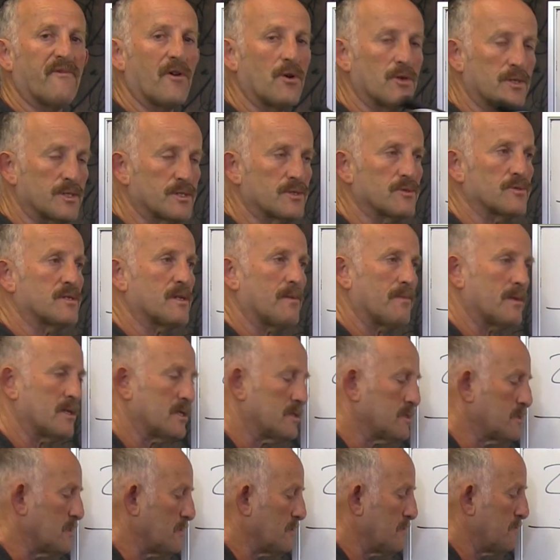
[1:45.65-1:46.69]
forests or
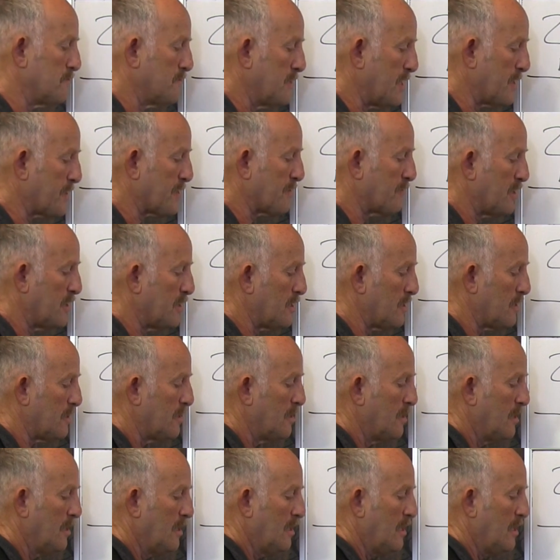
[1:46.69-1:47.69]
something to net them out,